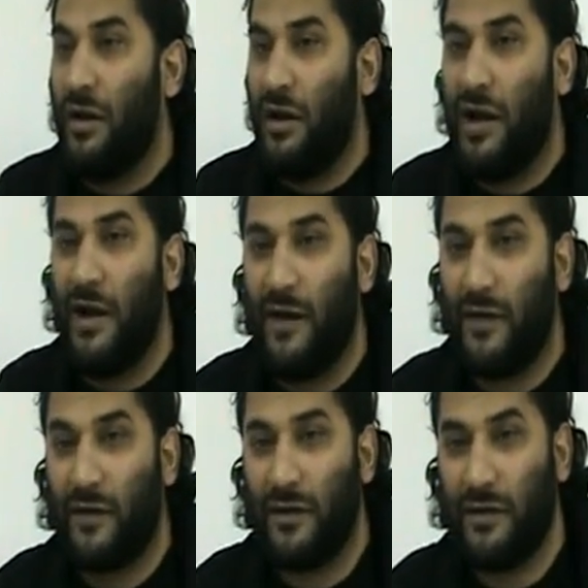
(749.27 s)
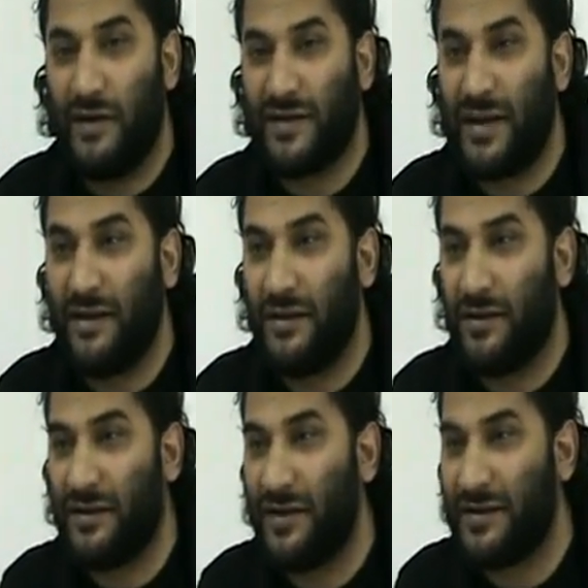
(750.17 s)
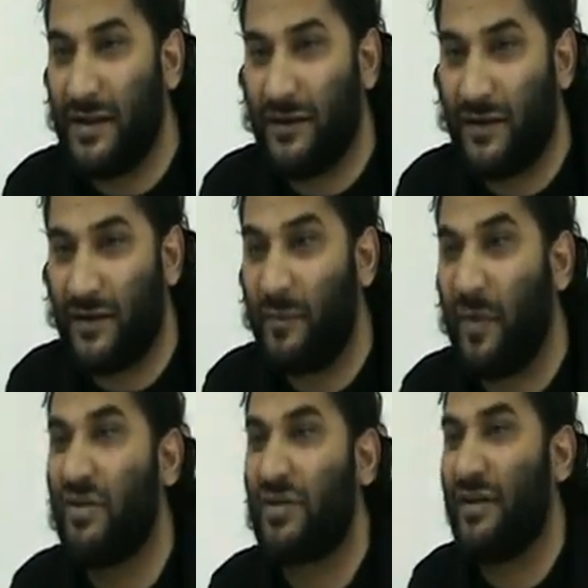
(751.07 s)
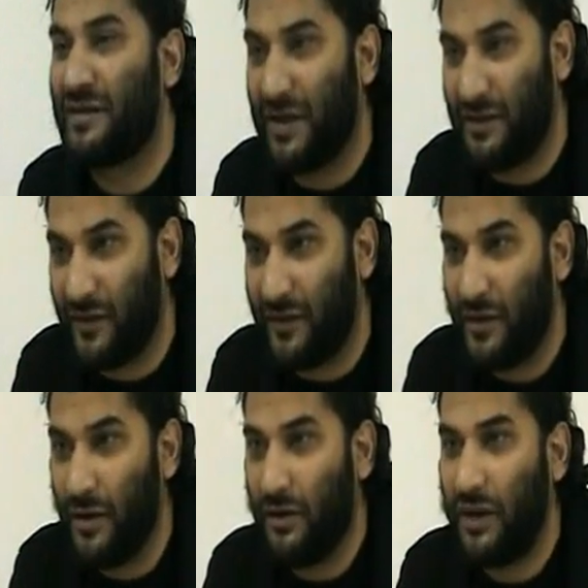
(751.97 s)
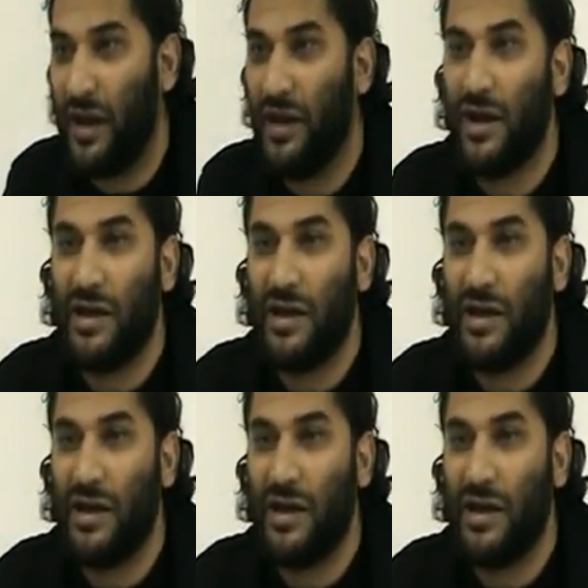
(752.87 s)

his descendants, spiritual descendants, okay?